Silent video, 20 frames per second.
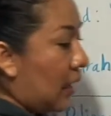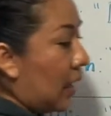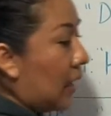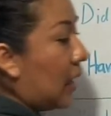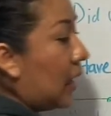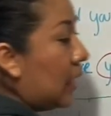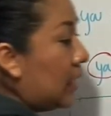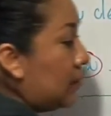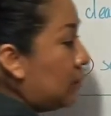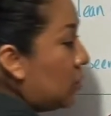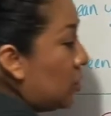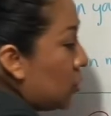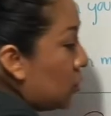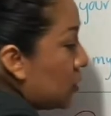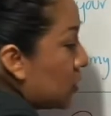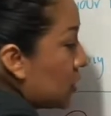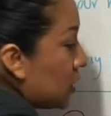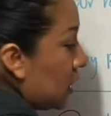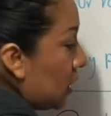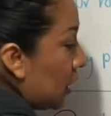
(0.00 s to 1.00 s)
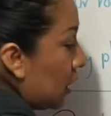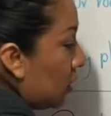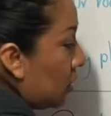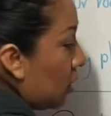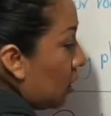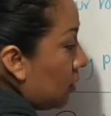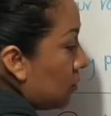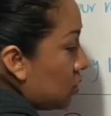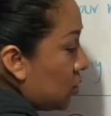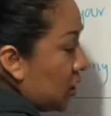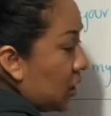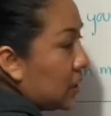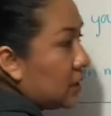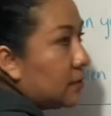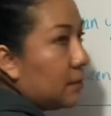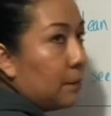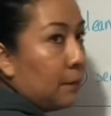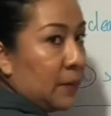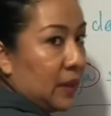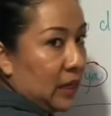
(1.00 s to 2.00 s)
I'm using an
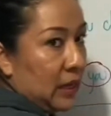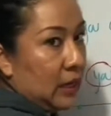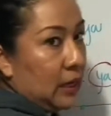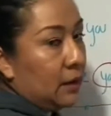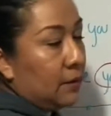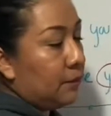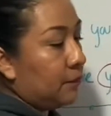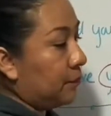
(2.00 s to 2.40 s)
object, me.